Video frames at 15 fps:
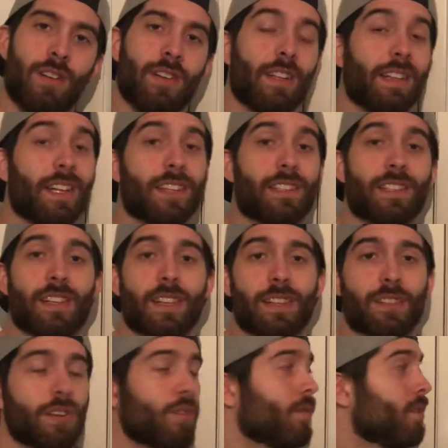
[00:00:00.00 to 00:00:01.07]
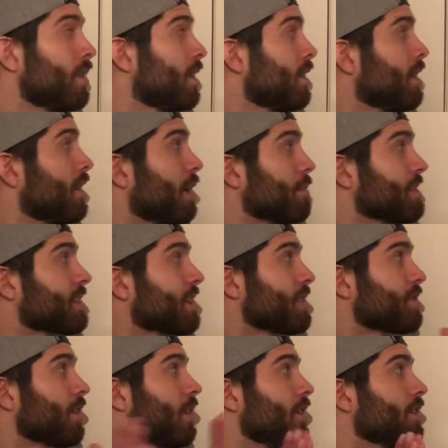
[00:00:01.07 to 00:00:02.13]
And that's it. So I'm gonna set
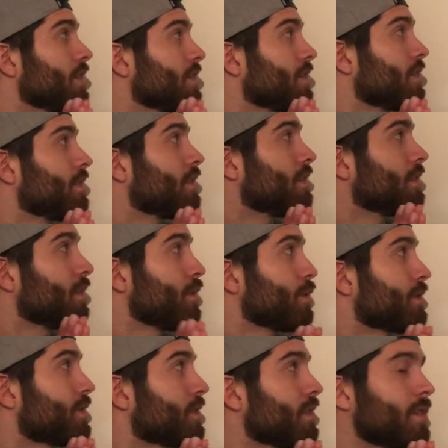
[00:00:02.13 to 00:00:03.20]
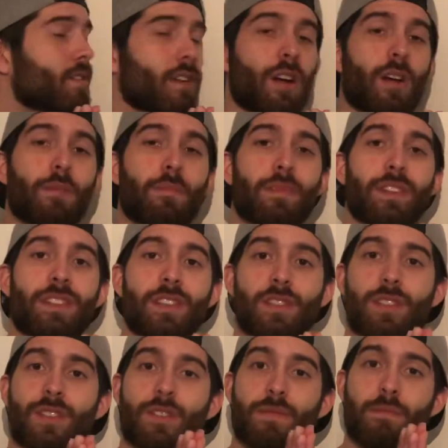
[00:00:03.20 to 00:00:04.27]
y'all loose. This
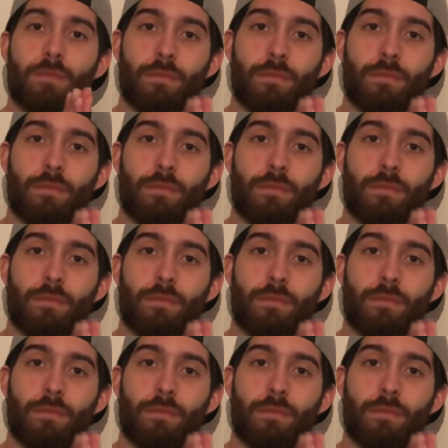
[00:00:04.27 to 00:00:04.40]
is